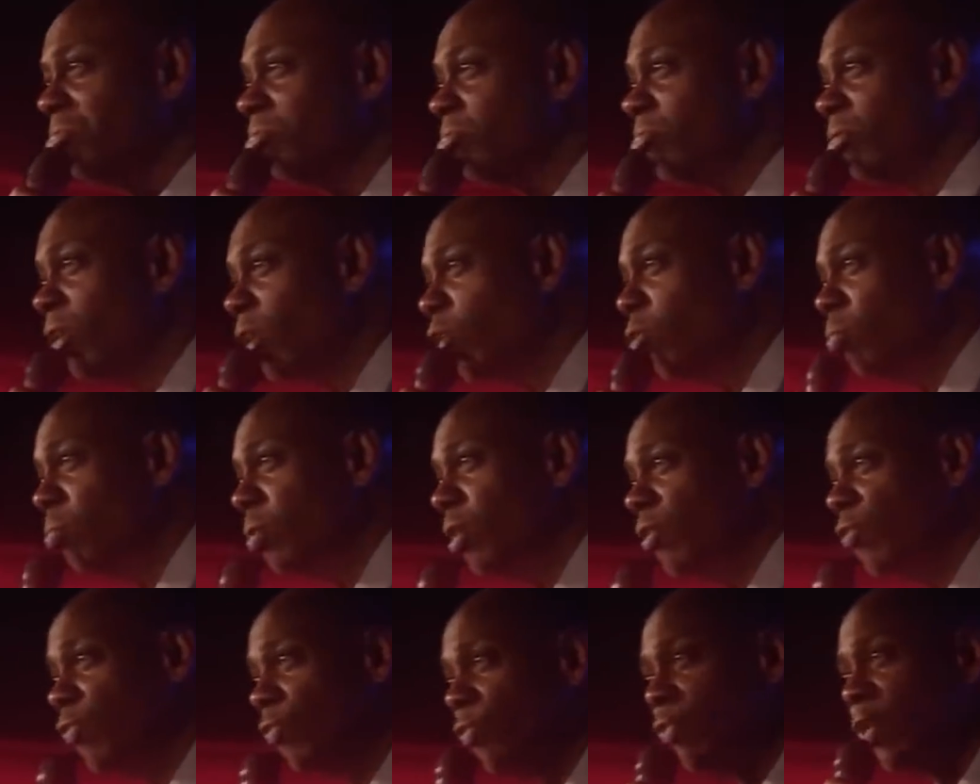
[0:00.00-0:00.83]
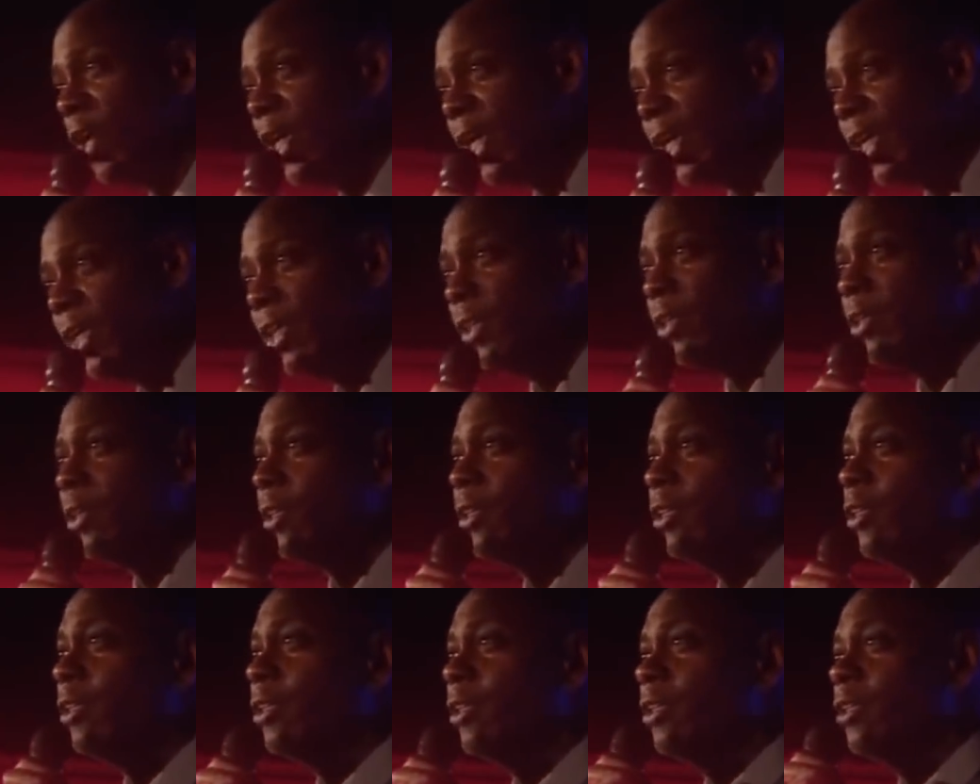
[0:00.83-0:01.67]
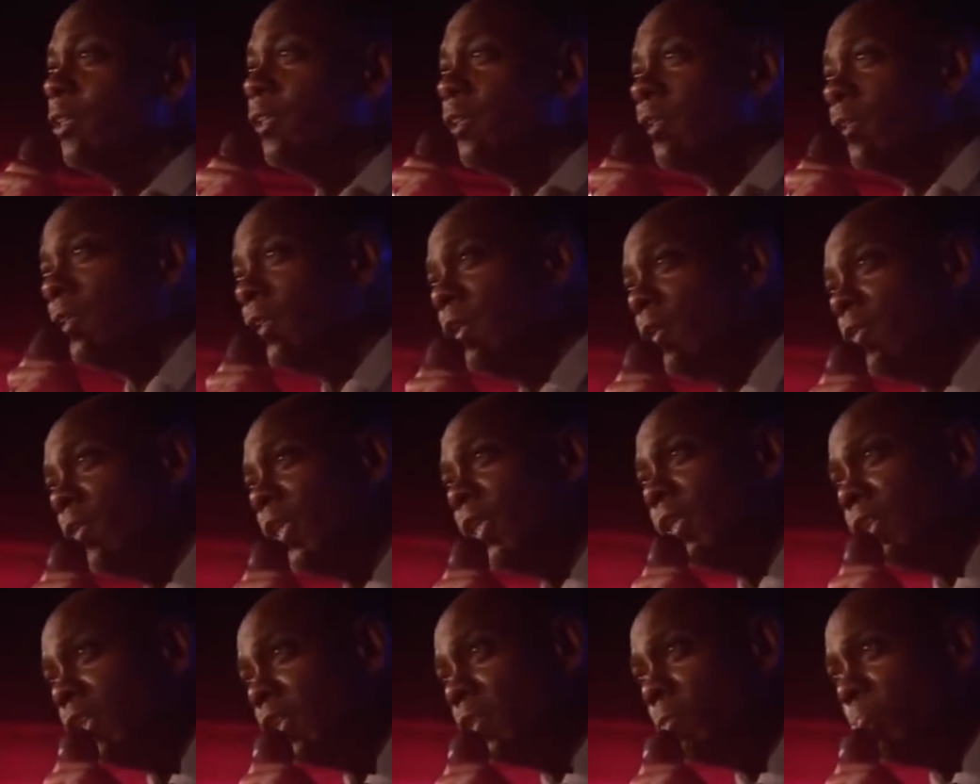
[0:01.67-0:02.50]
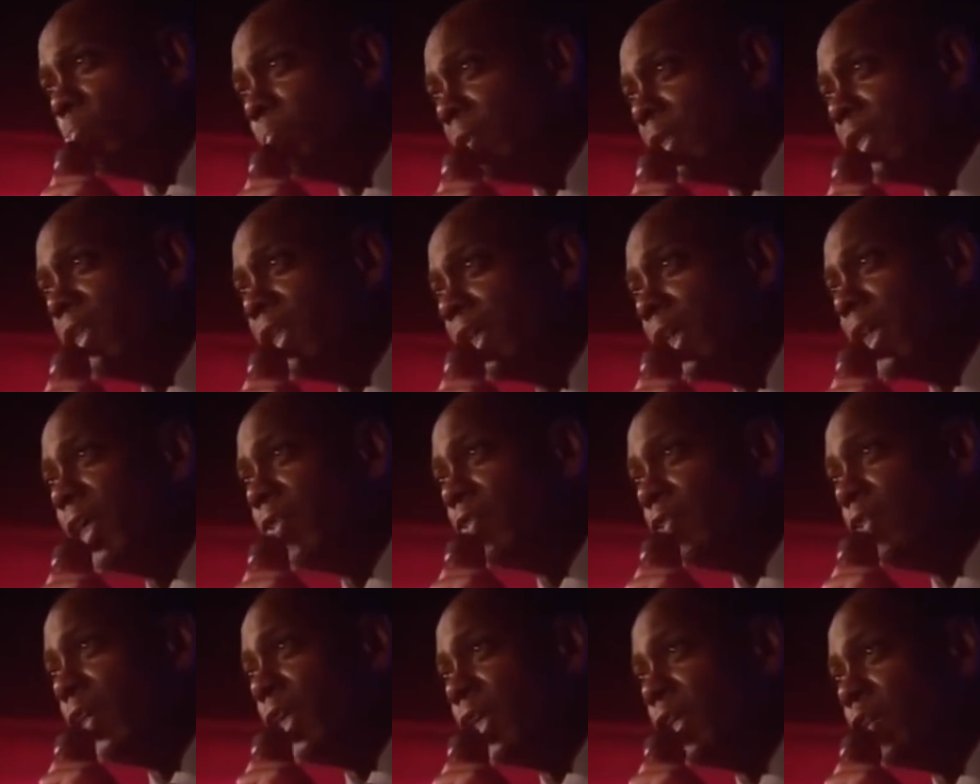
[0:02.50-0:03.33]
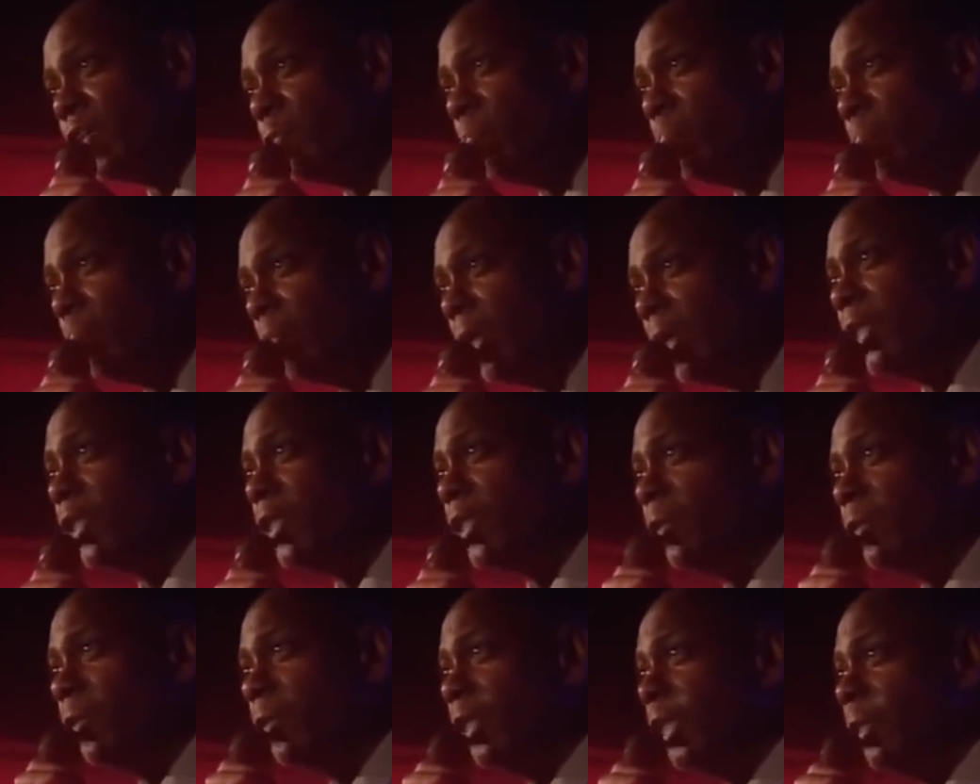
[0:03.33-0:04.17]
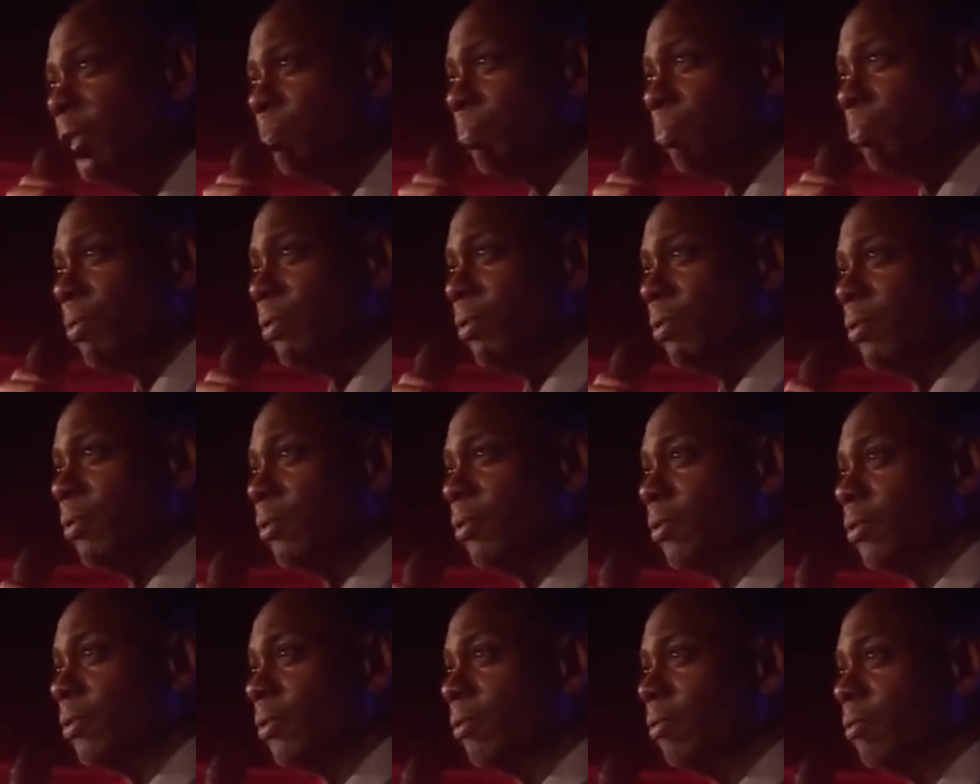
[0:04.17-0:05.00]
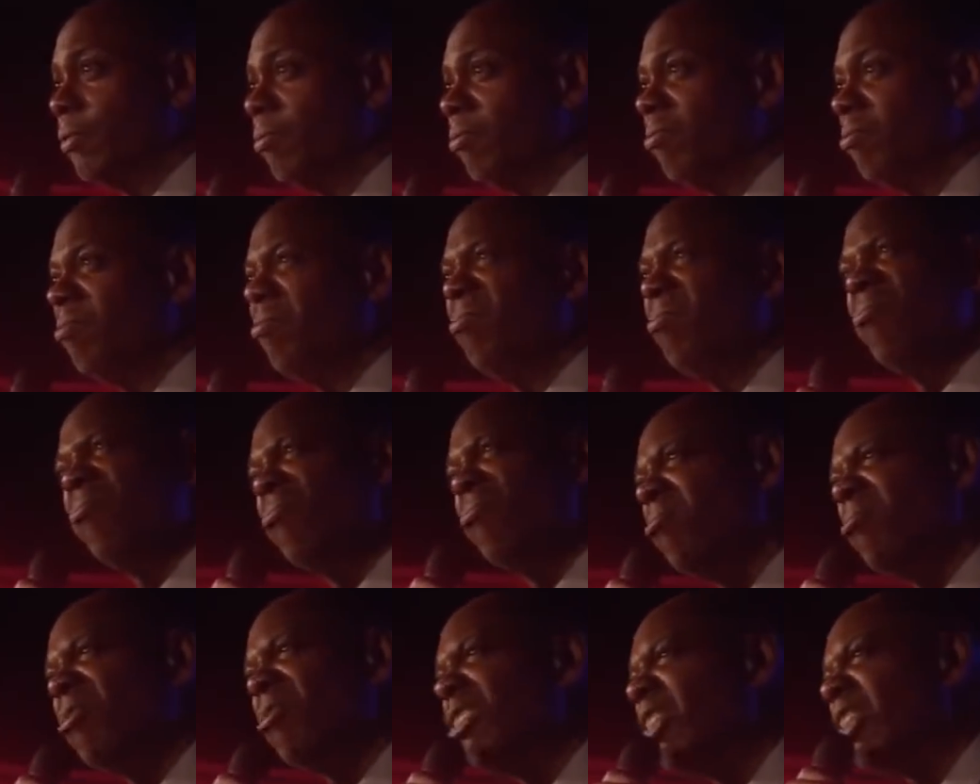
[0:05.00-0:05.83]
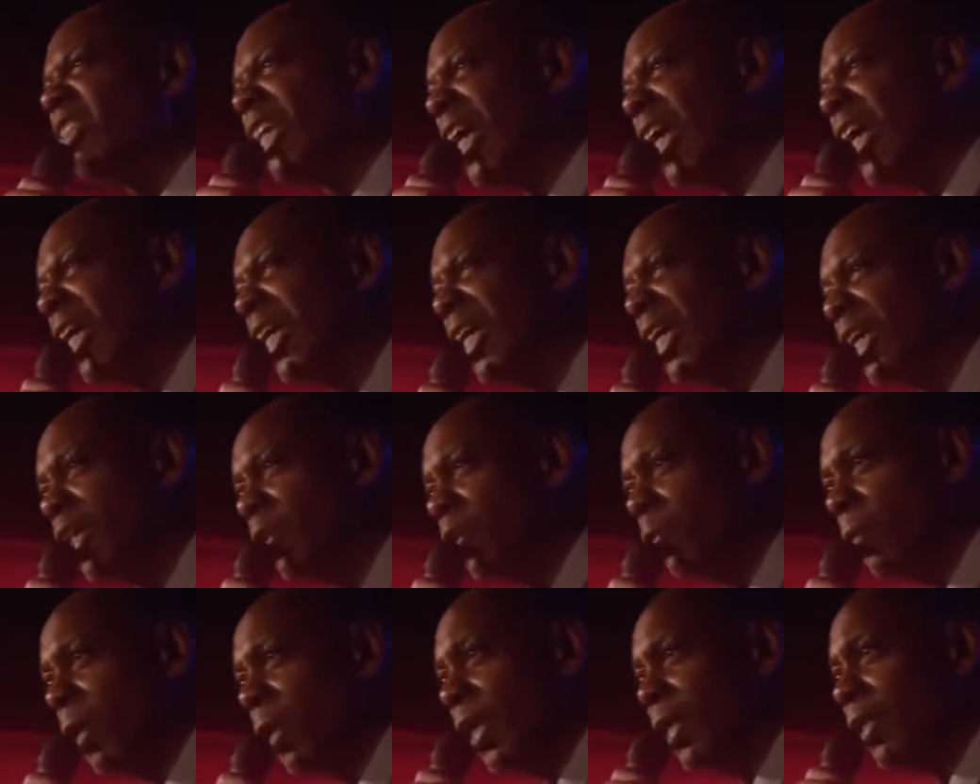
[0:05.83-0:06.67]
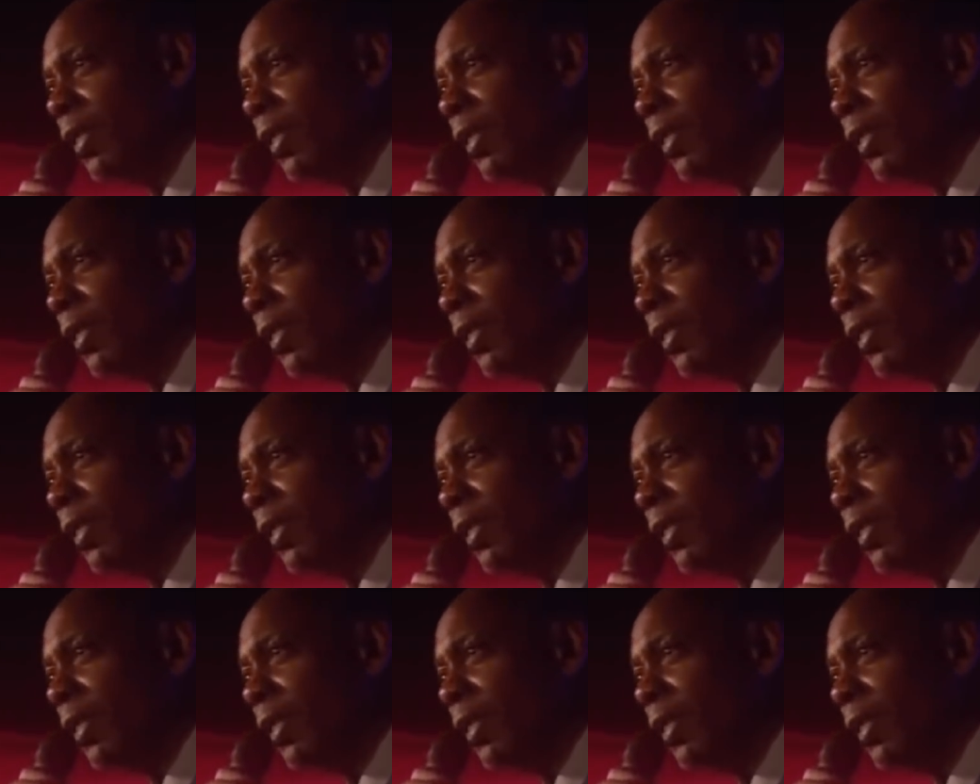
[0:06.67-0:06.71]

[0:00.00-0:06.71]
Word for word: Don't be afraid. Don't let these bitch ass niggas button your lip. Say it anyway.